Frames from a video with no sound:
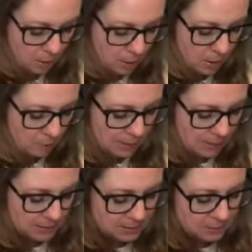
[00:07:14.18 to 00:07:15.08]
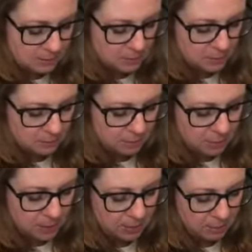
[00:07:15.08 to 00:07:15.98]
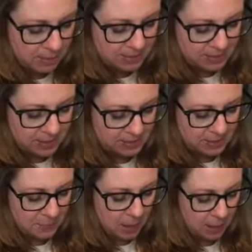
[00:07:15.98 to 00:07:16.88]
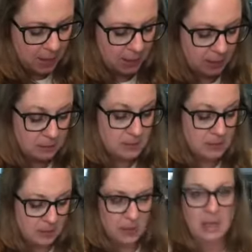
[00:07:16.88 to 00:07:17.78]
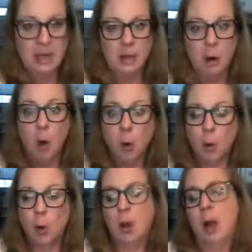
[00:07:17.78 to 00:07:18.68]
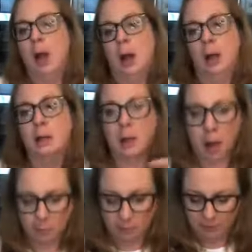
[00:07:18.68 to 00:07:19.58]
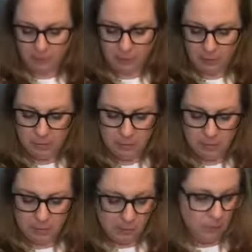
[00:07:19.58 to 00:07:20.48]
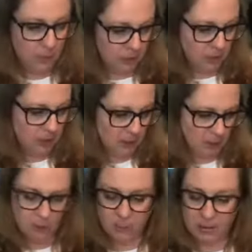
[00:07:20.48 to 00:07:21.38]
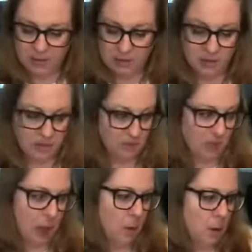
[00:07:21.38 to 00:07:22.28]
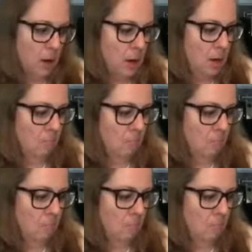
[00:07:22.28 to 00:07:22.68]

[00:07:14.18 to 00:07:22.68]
makes sense. I'm not like digging in a whole cup full, which can compress the flour, and